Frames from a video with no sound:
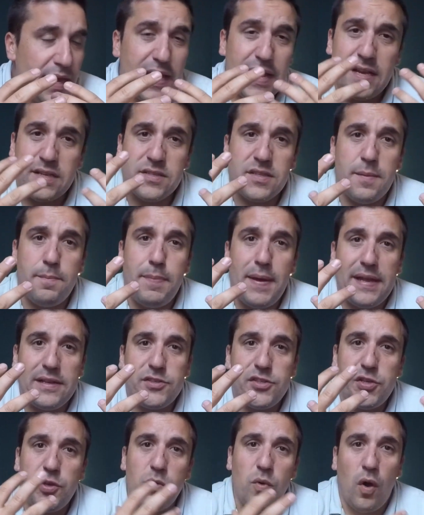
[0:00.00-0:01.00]
Is the bed
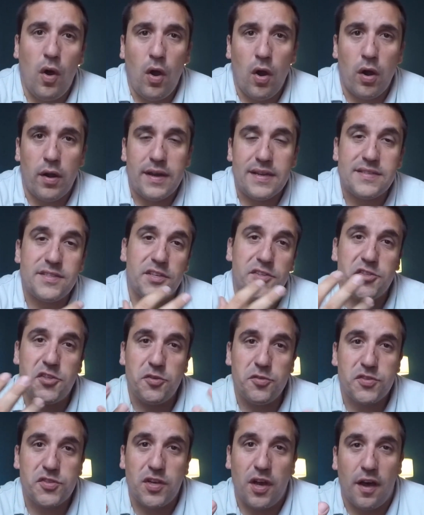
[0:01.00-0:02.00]
too hard? Is it
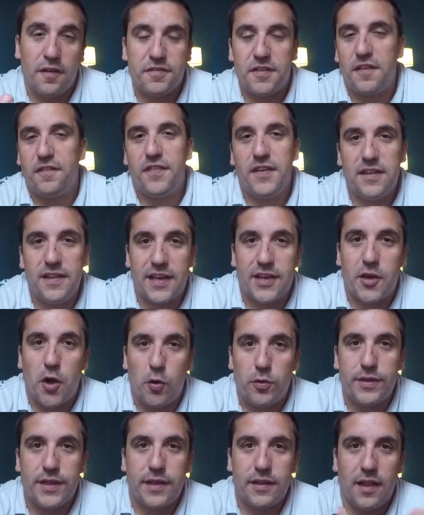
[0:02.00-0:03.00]
too soft? I feel like
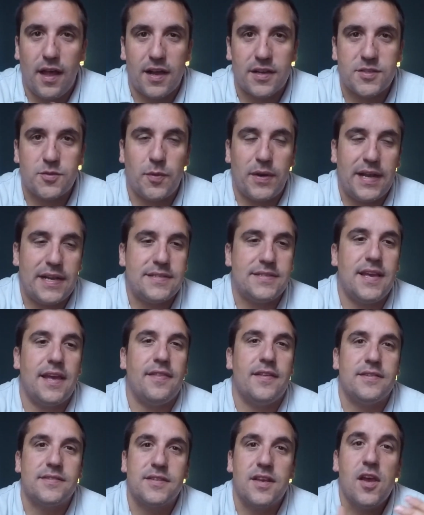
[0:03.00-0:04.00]
Goldilocks when I say
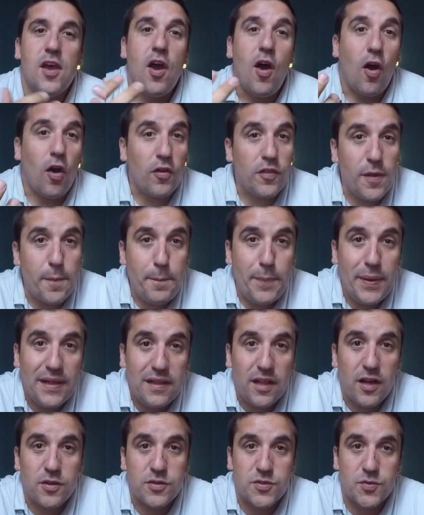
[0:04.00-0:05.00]
this. Are the
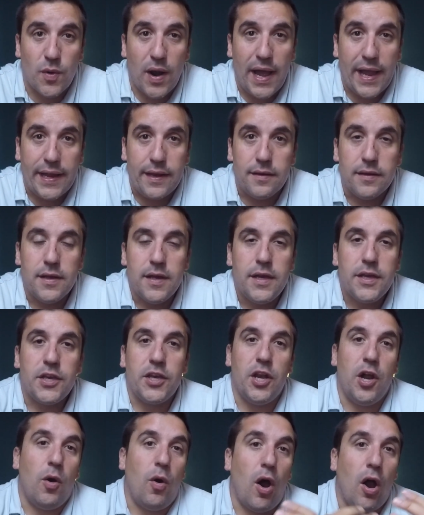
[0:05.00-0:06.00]
pillows right?
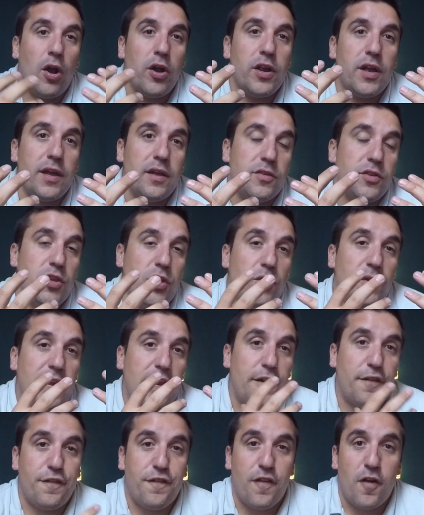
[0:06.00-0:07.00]
You know, do you
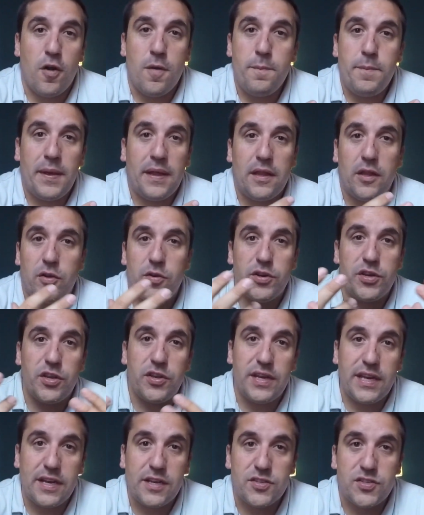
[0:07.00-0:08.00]
need a firm pillow or do
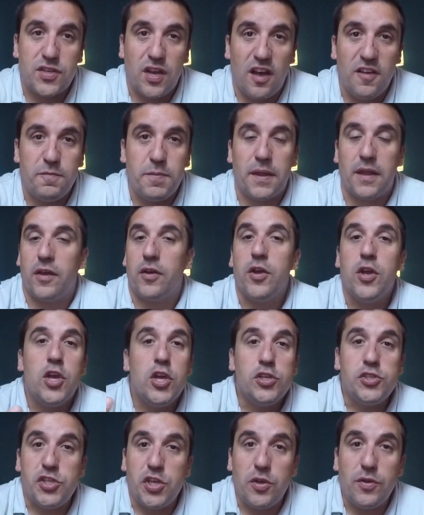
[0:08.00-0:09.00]
you need a soft pillow?
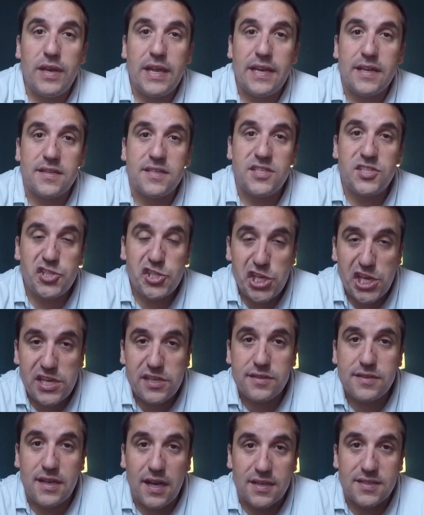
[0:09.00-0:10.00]
Do you need a
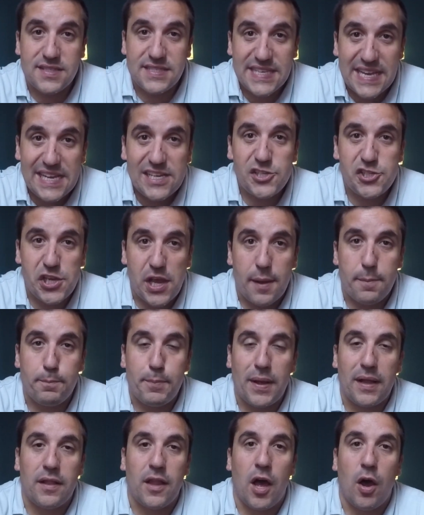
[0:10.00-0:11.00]
C-shaped
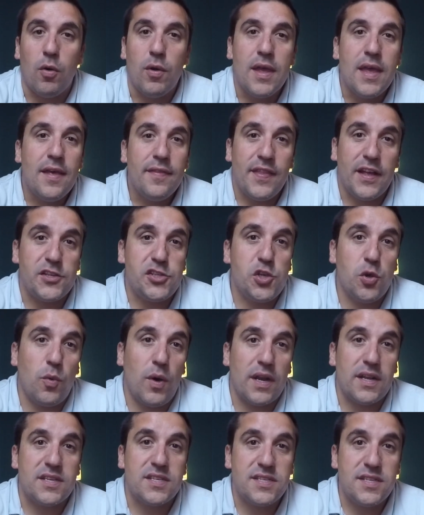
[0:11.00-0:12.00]
pillow that you
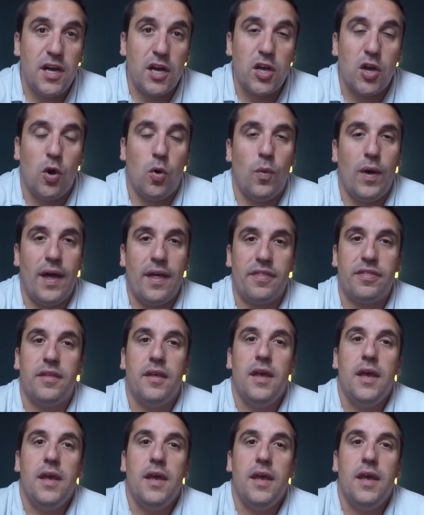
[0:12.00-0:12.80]
want to snuggle with?